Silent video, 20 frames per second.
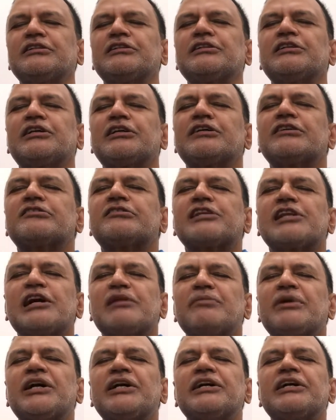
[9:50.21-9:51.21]
The
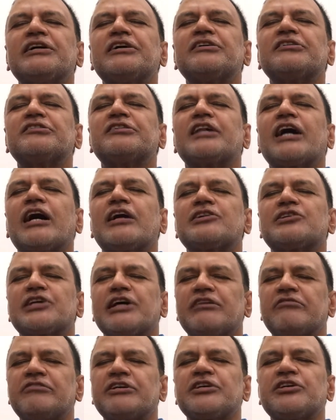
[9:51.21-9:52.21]
disclaimer is that
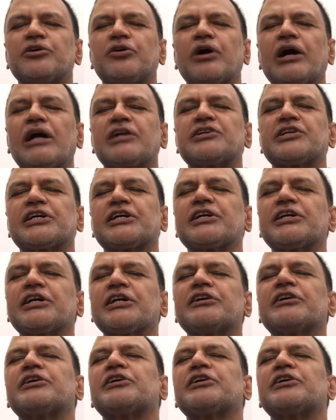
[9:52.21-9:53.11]
every yoga technique,